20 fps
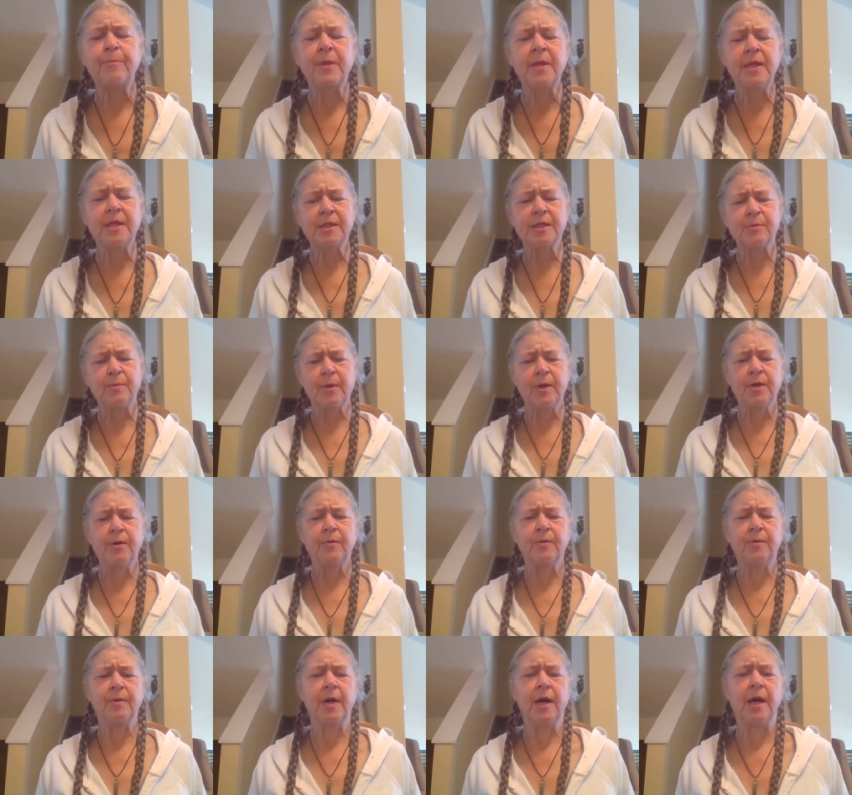This
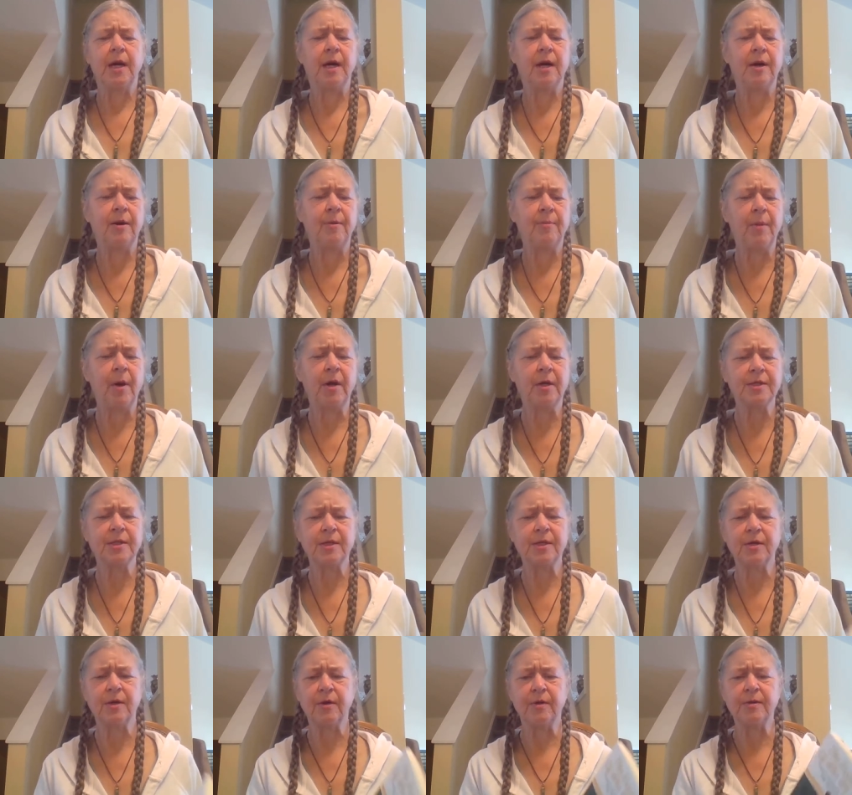book
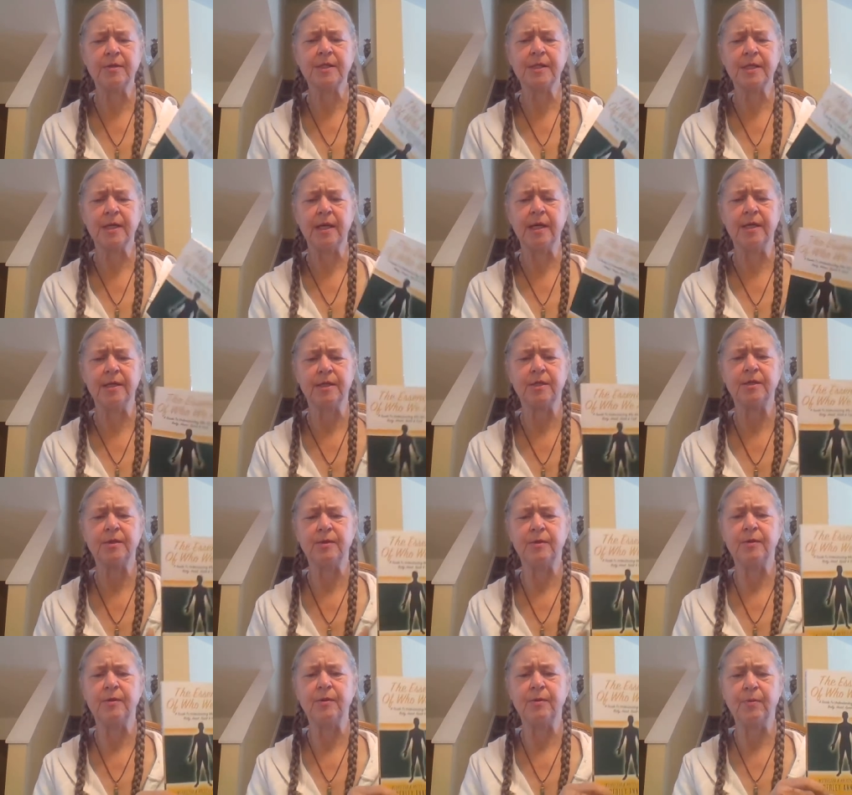also goes
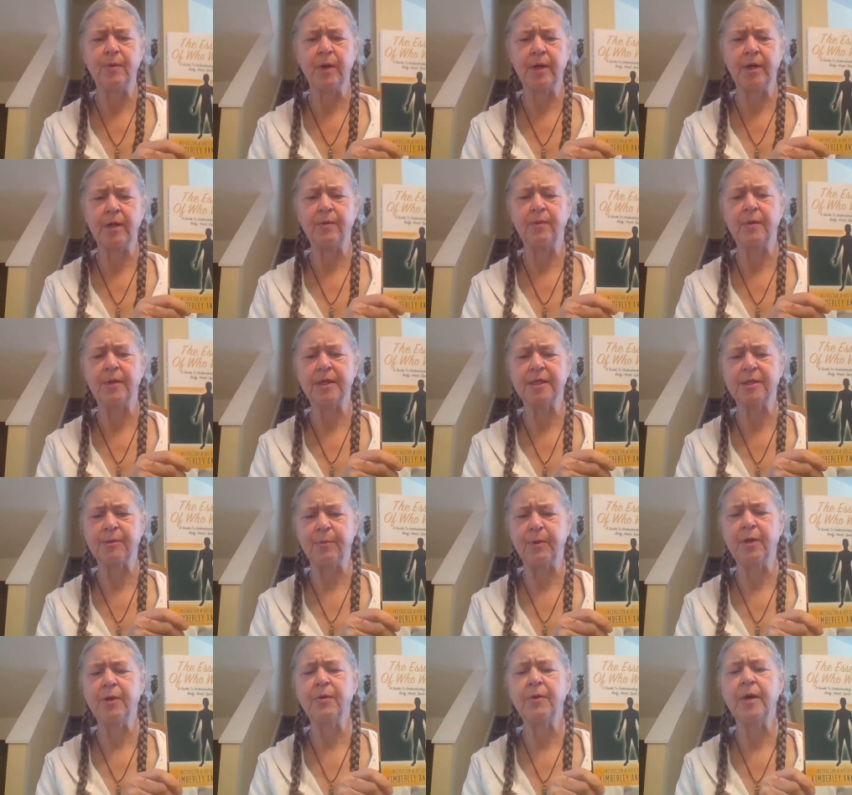into working with the
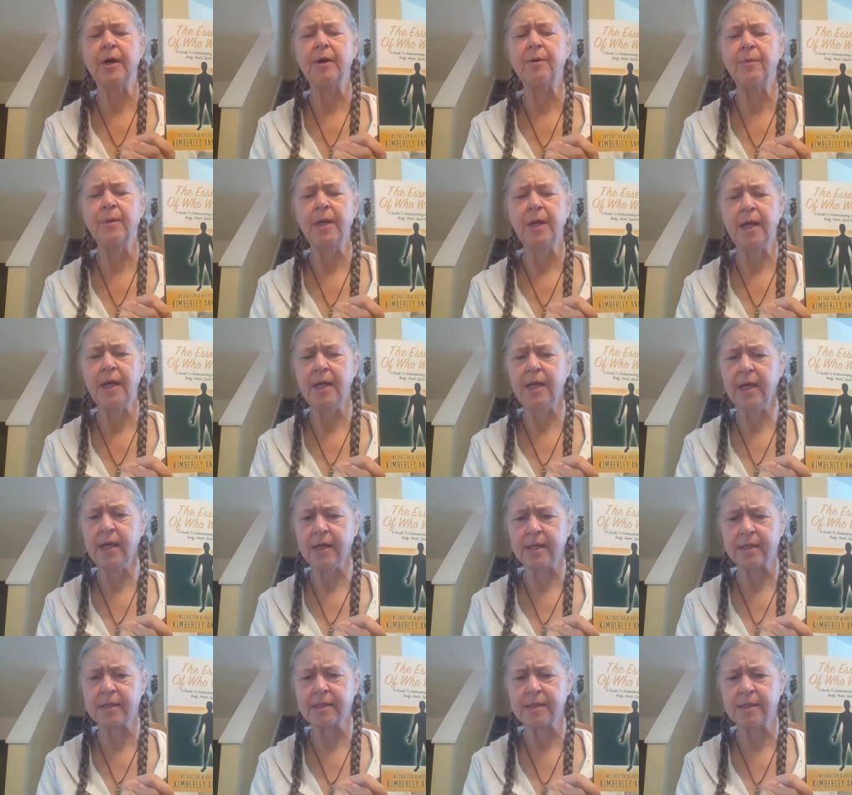spirit realm. And
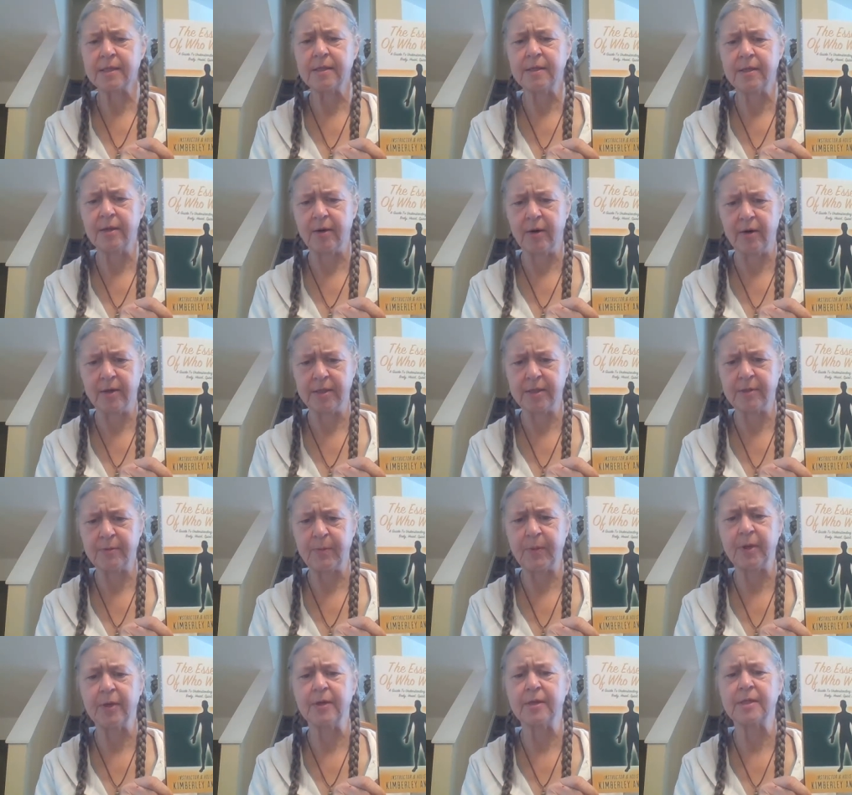yes, there are
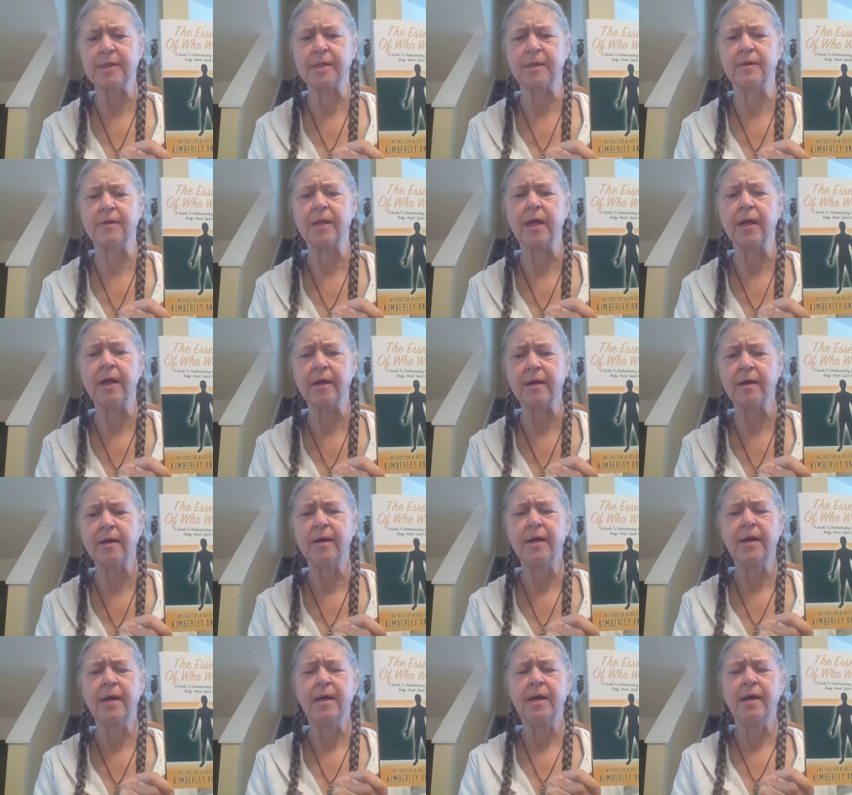spirits out there,
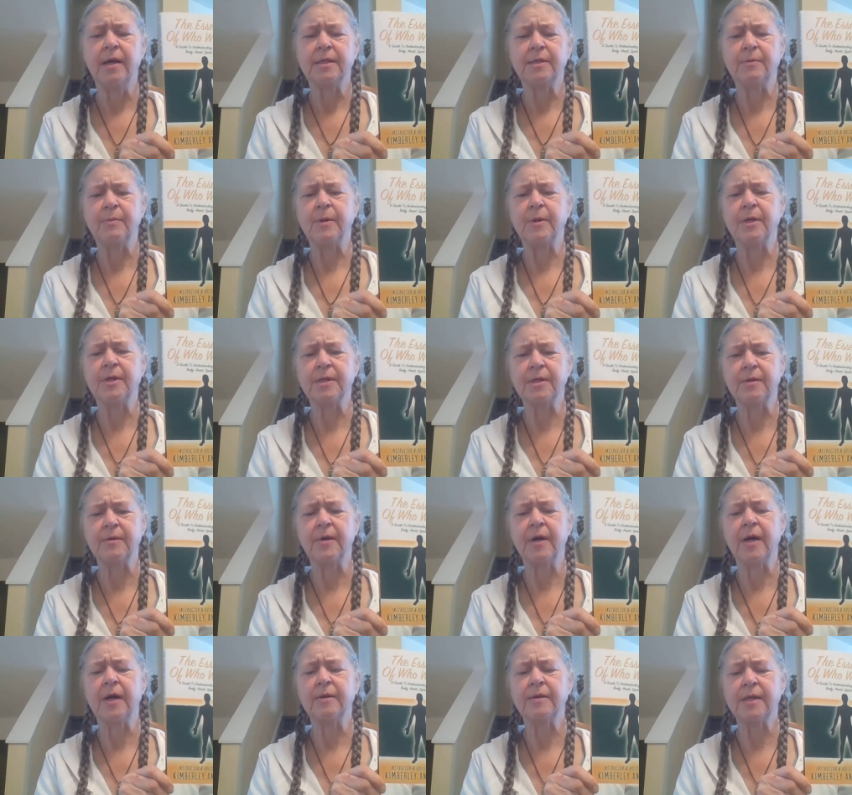spirits
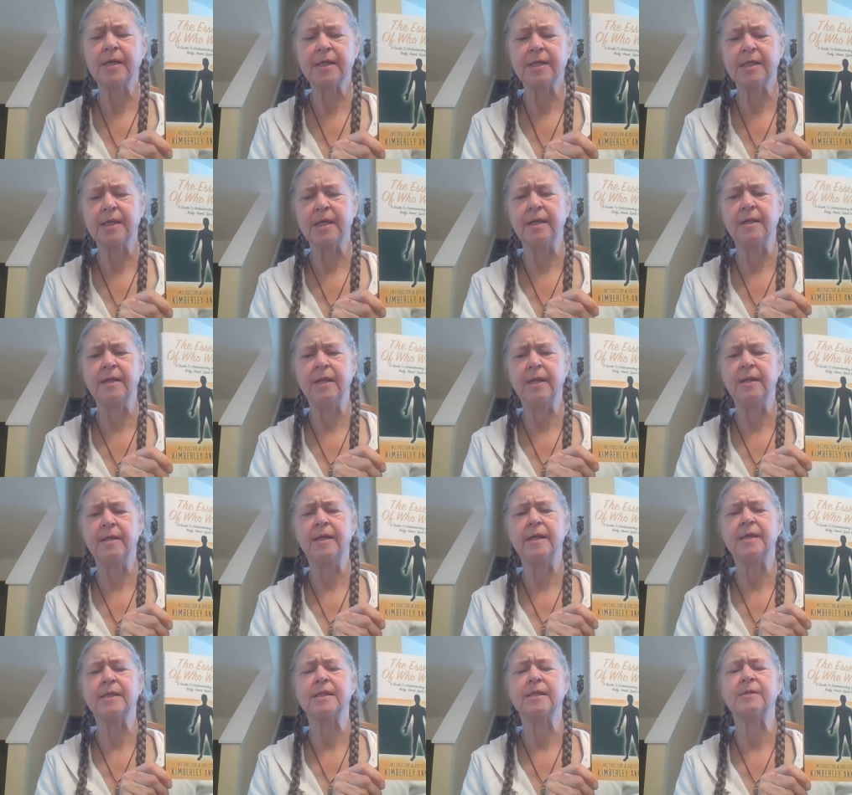around us, and
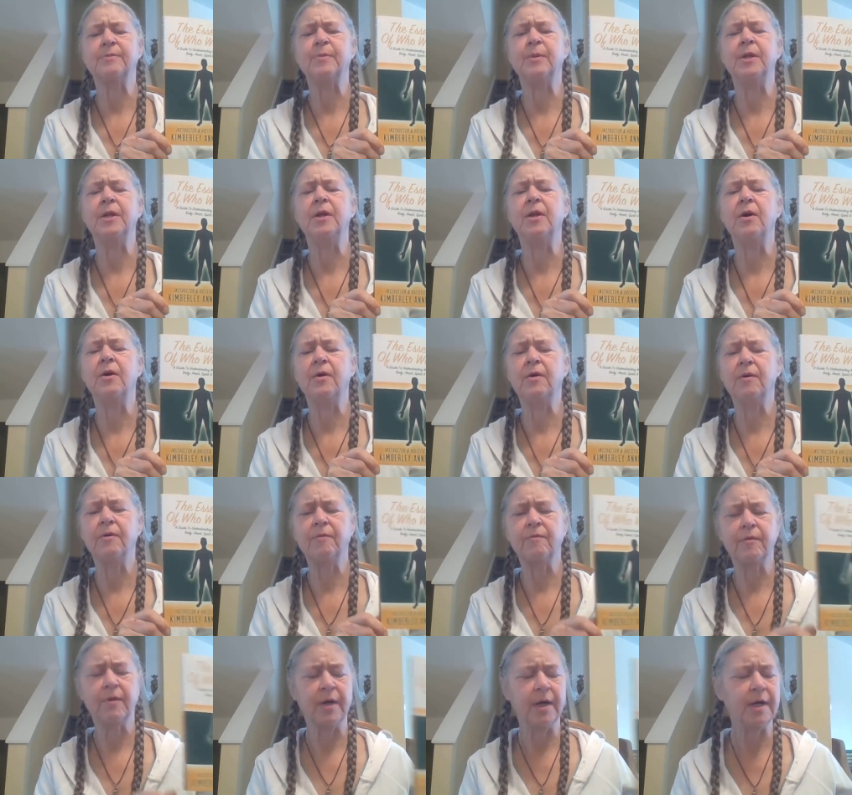this has been known
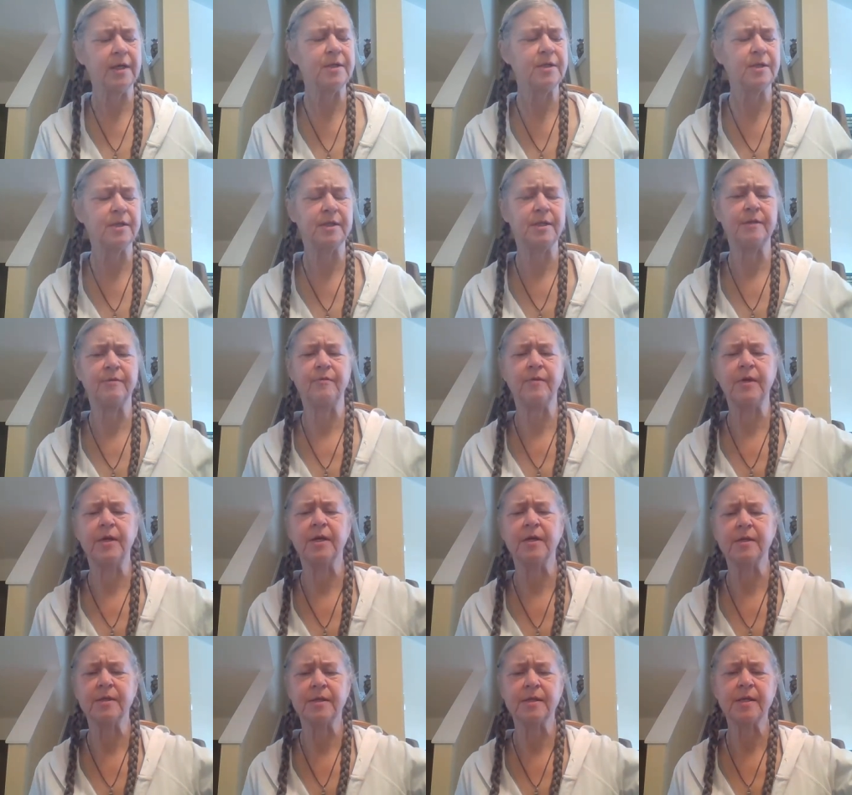for hundreds of
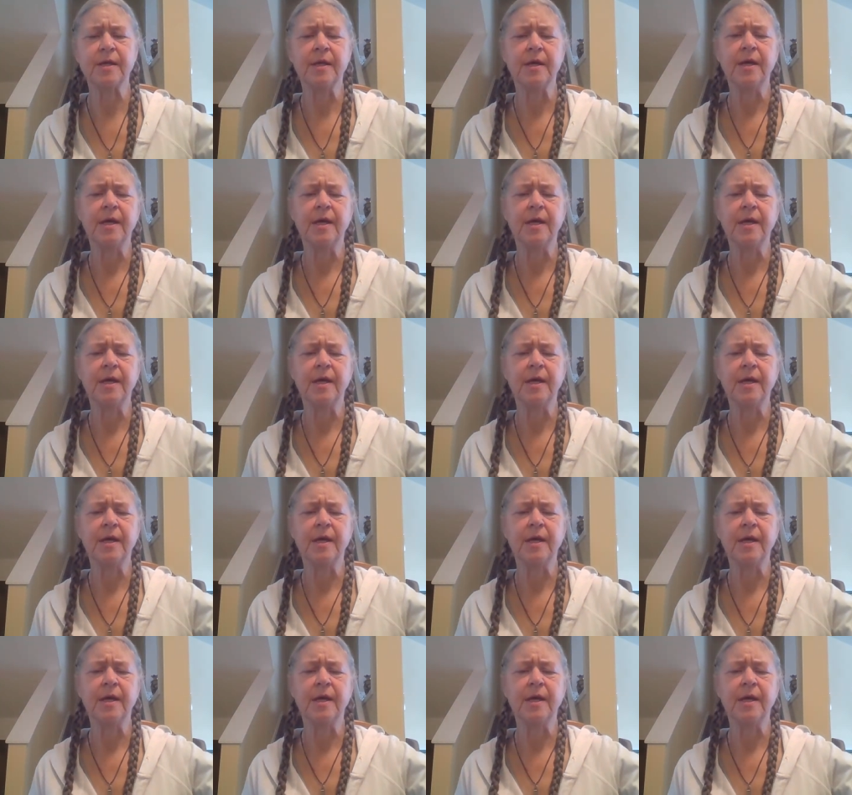years.